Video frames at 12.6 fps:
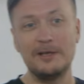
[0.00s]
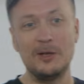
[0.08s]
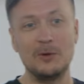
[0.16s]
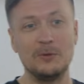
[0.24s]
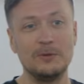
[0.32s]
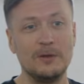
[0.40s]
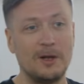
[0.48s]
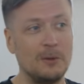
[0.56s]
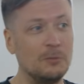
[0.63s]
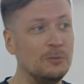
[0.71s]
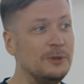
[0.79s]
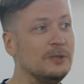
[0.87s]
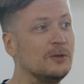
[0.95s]

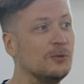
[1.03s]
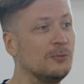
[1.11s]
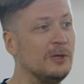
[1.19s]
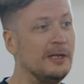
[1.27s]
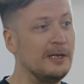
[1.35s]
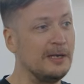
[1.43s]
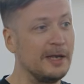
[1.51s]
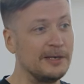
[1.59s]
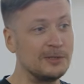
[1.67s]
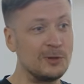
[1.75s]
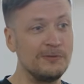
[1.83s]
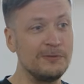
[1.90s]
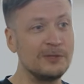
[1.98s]
we don't really need any
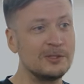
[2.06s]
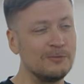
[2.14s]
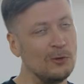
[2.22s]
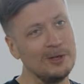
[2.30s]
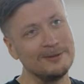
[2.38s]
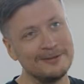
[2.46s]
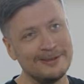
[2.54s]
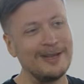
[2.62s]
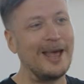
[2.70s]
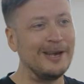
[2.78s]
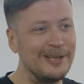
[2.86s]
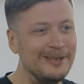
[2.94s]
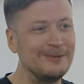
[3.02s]
servers. Well,
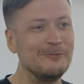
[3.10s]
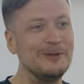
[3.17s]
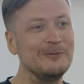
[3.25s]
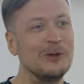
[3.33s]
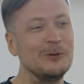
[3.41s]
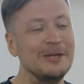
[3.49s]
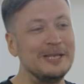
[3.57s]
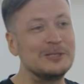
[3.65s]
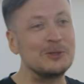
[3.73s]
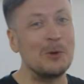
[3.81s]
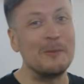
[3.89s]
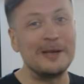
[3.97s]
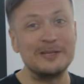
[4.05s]
any. We don't need
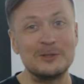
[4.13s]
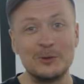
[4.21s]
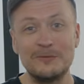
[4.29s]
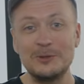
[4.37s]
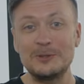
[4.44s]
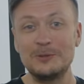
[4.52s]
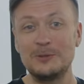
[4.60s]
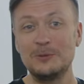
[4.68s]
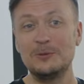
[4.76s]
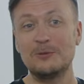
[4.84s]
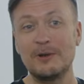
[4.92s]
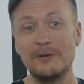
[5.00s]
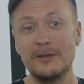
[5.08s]
so many servers
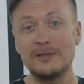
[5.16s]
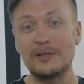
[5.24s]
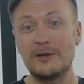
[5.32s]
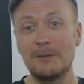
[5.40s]
to run the entire